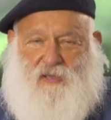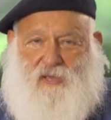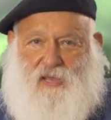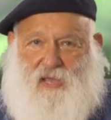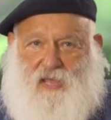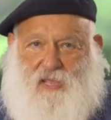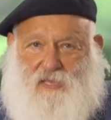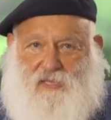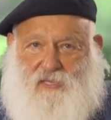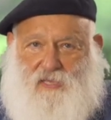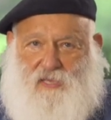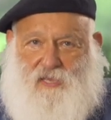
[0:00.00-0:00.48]

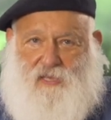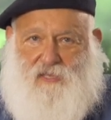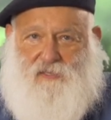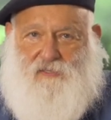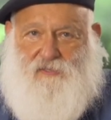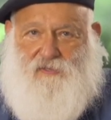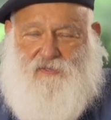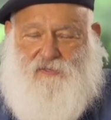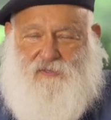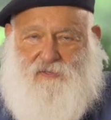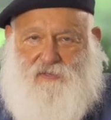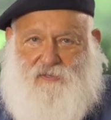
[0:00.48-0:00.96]
And
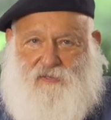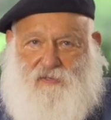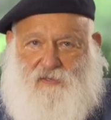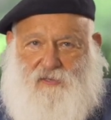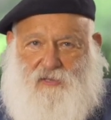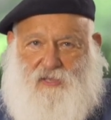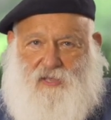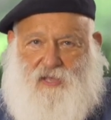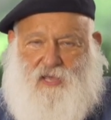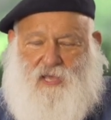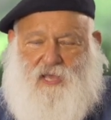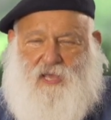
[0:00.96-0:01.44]
yet,
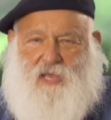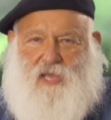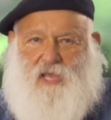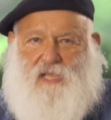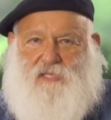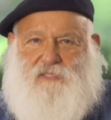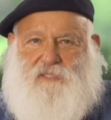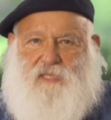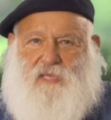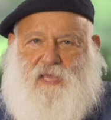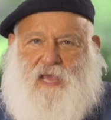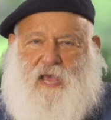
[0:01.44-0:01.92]

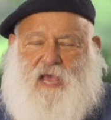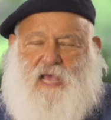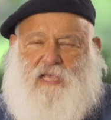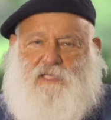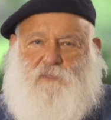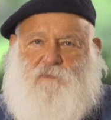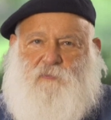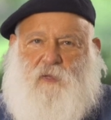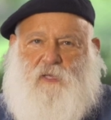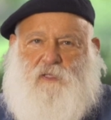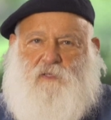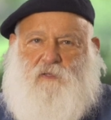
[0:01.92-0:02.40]
it's the
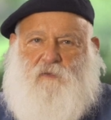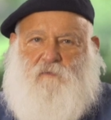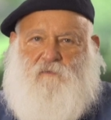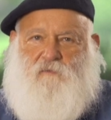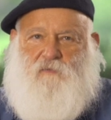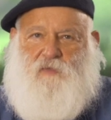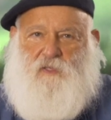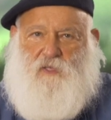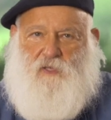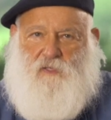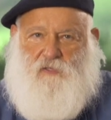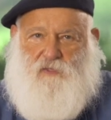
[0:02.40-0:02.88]
aspect of
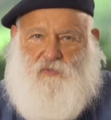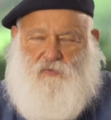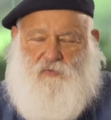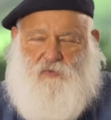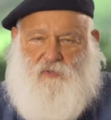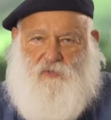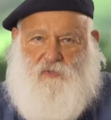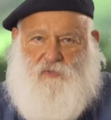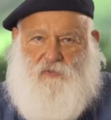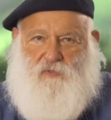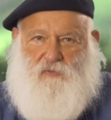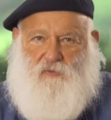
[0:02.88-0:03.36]

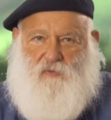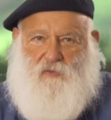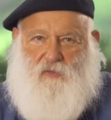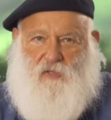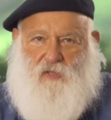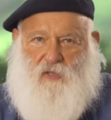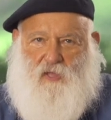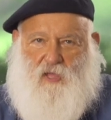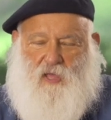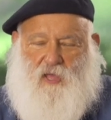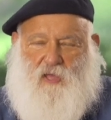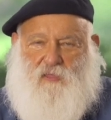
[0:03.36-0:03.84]
Yitro
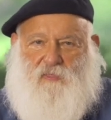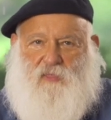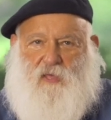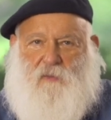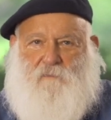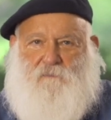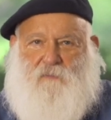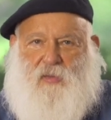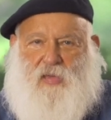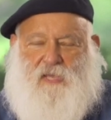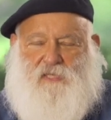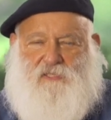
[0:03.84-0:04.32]

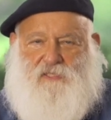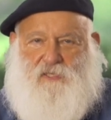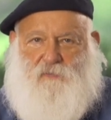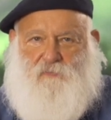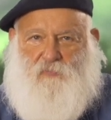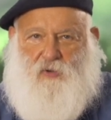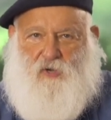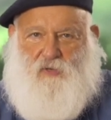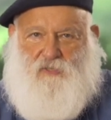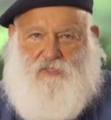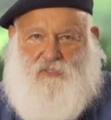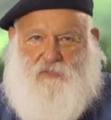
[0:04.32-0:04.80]
that makes it
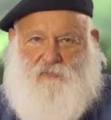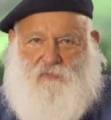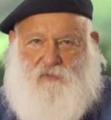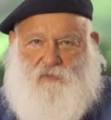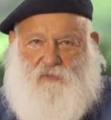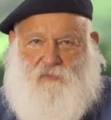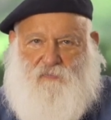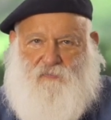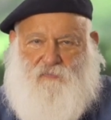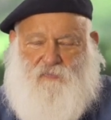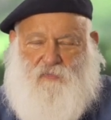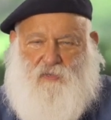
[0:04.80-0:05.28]
possible.